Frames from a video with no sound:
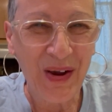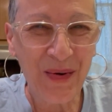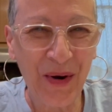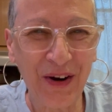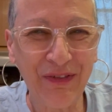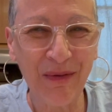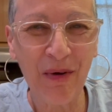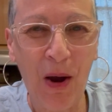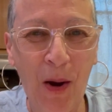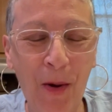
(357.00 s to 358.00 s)
work from
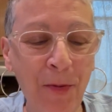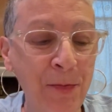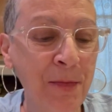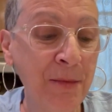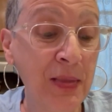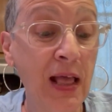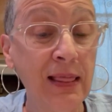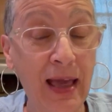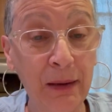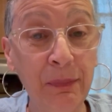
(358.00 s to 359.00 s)
home. A
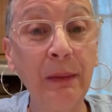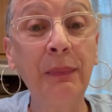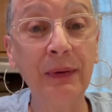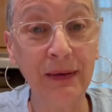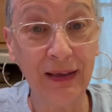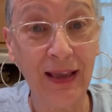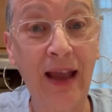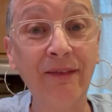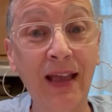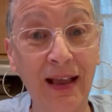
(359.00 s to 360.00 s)
lot of people
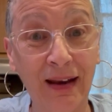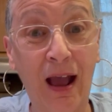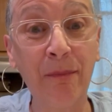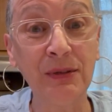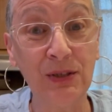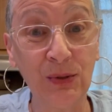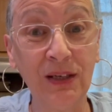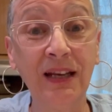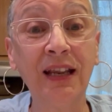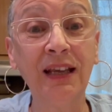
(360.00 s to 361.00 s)
have that
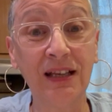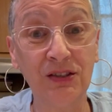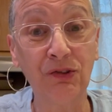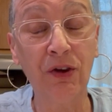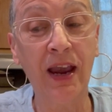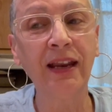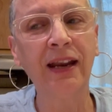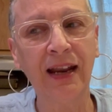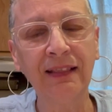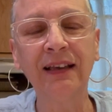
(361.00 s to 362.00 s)
opportunity. It's great,
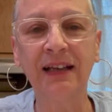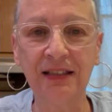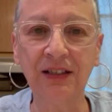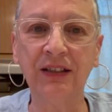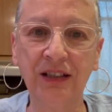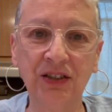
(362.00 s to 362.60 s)
and I think it's going to